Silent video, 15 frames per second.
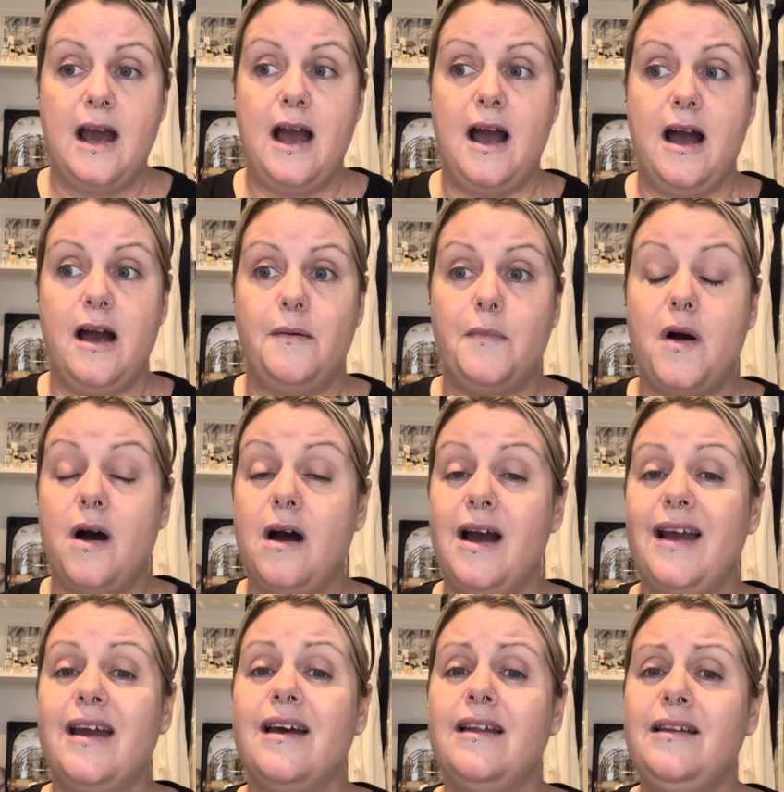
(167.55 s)

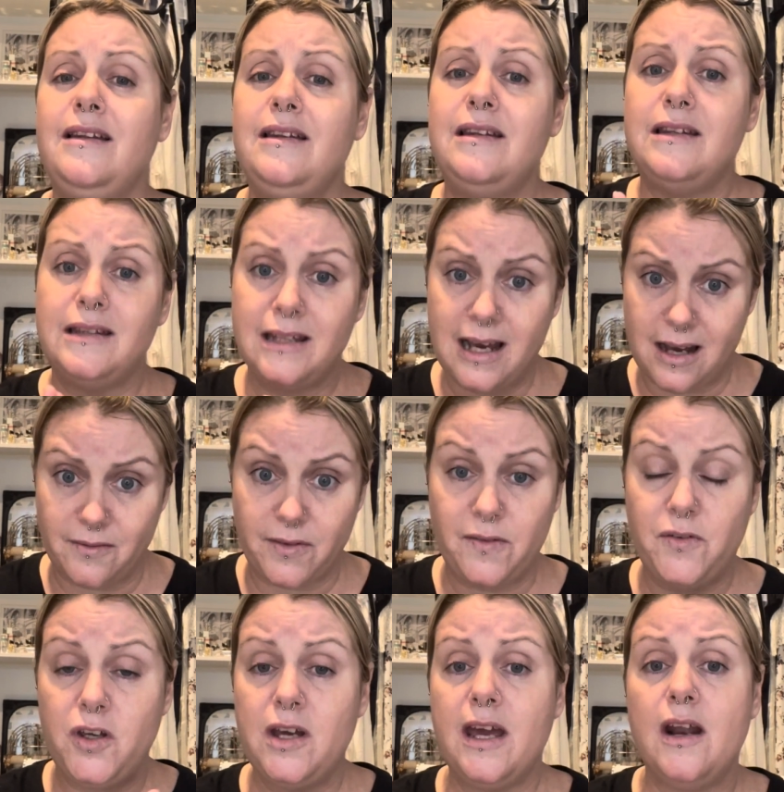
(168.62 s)
I love, if
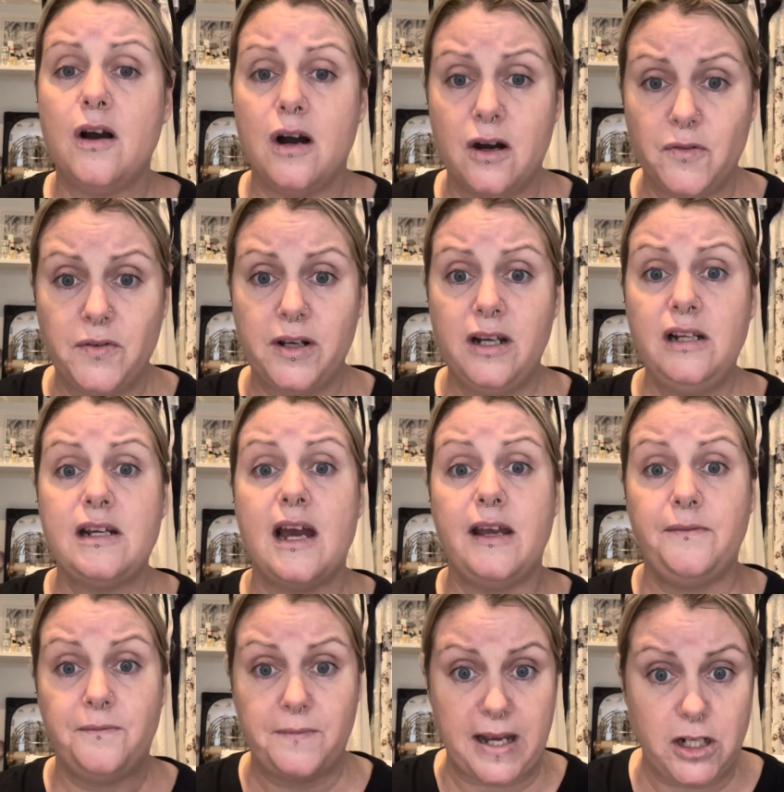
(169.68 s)
you get offered a
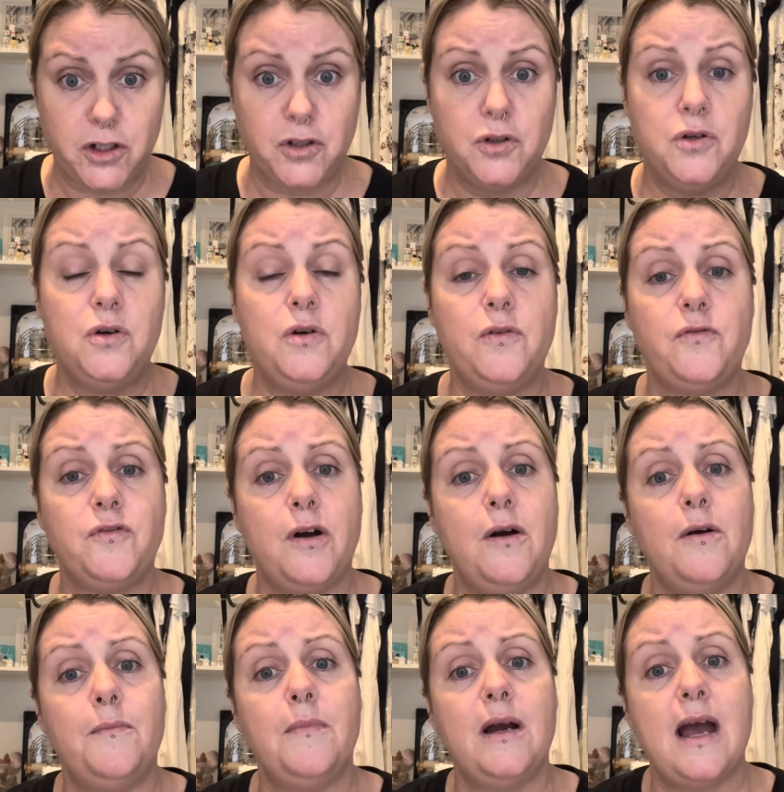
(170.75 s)
facial
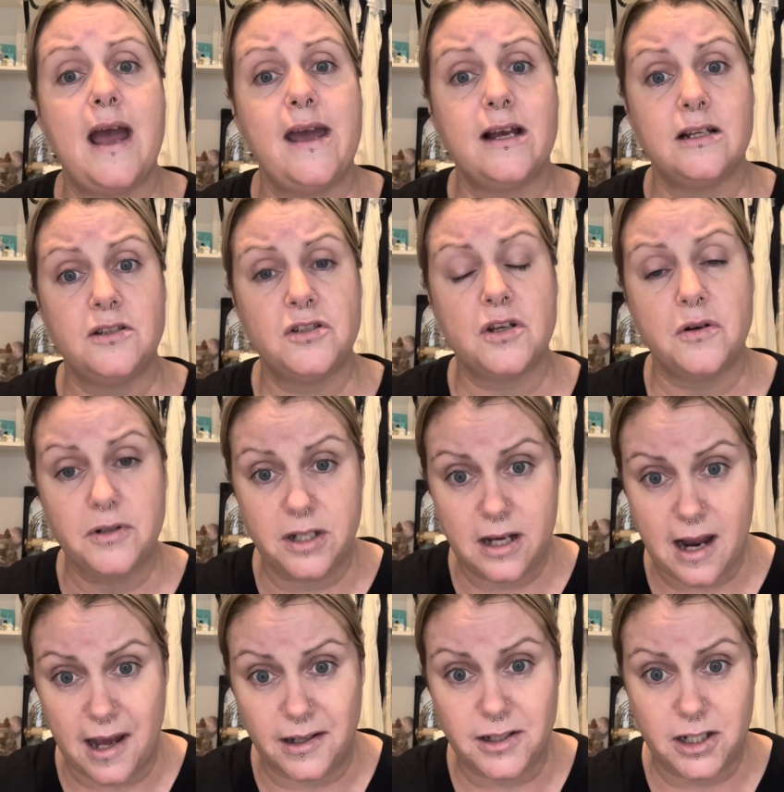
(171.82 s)
from a consultant
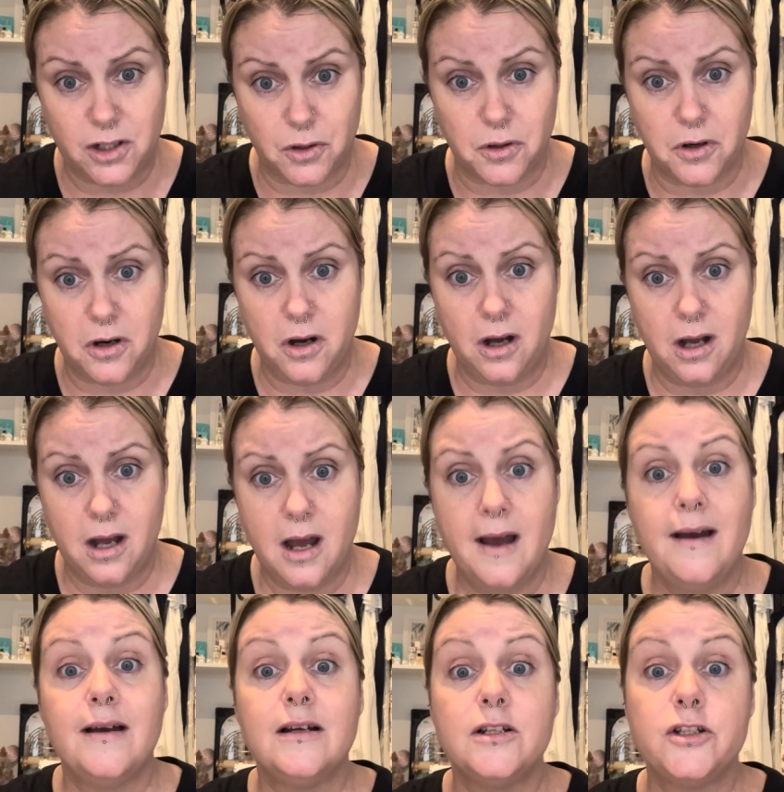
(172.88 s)
at Dior,
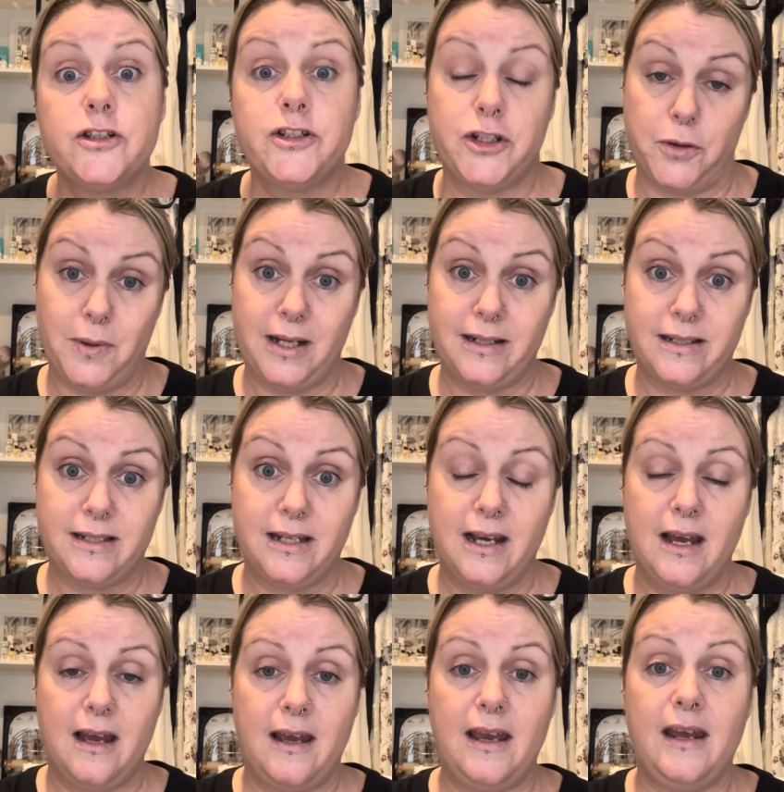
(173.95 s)
do it.
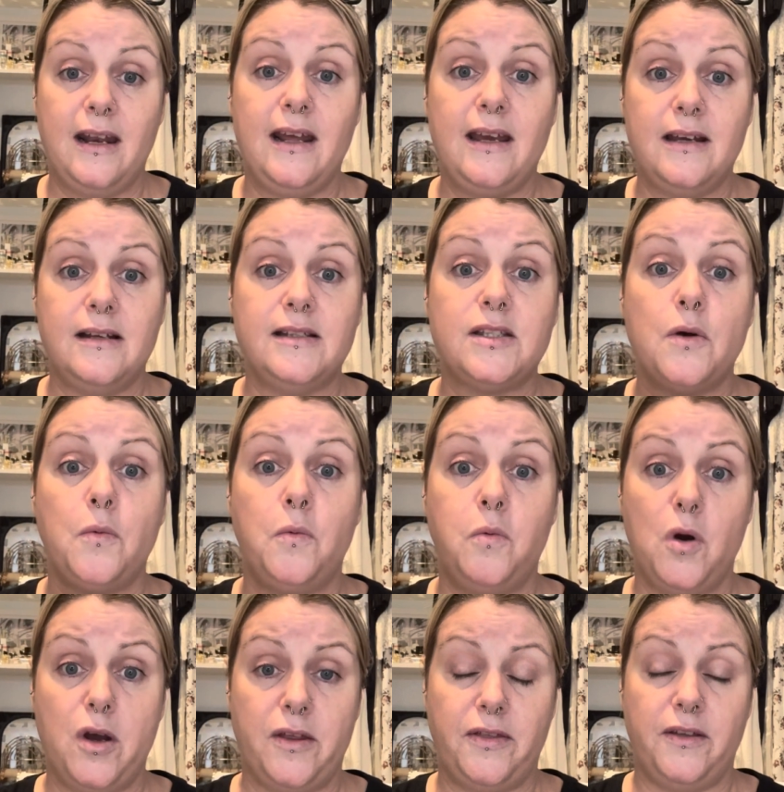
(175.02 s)
It is
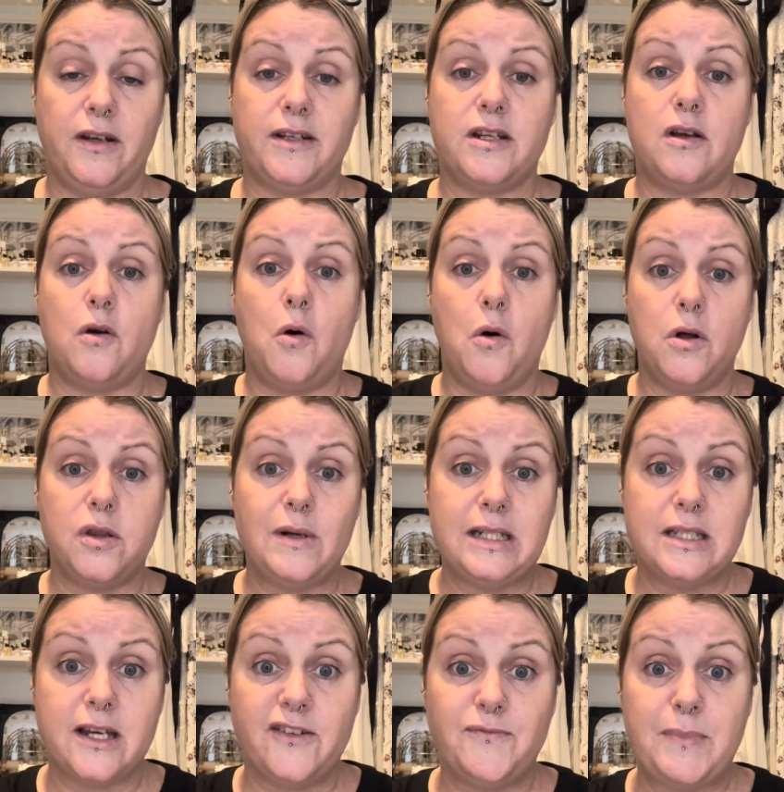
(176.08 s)
worth it. All the
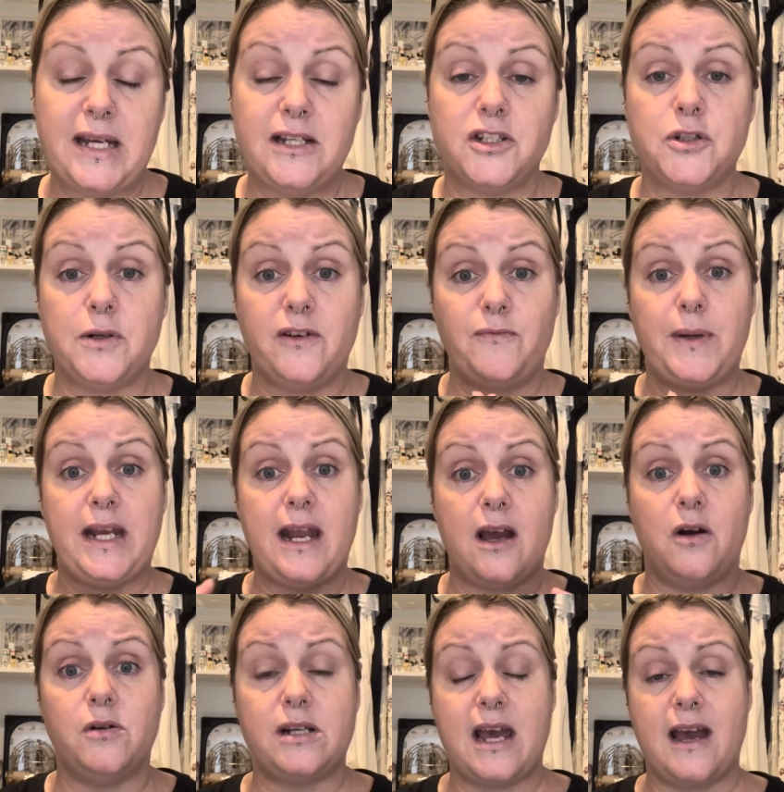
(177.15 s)
ones I've been to have been
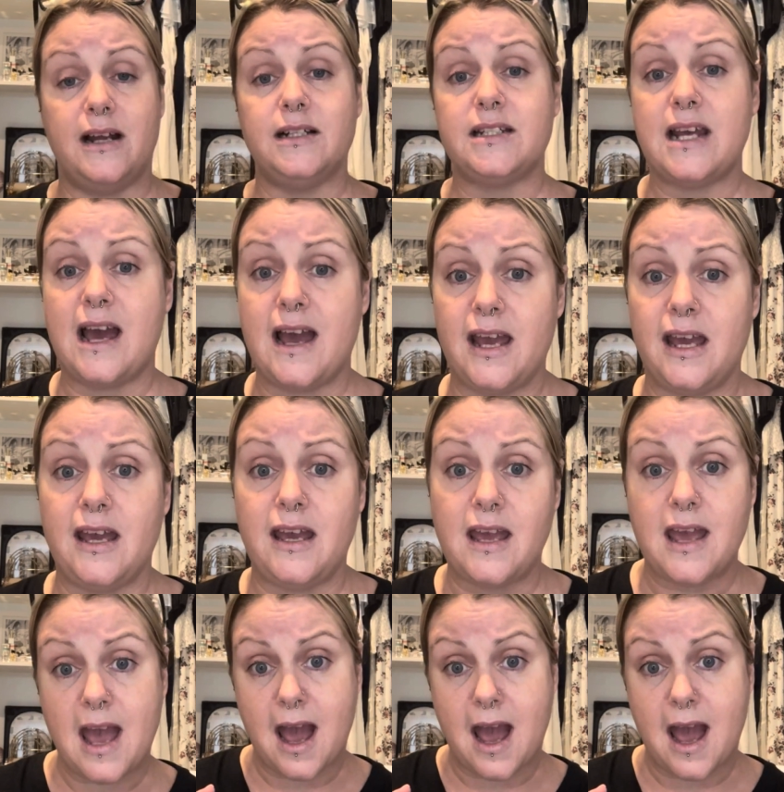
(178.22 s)
held at a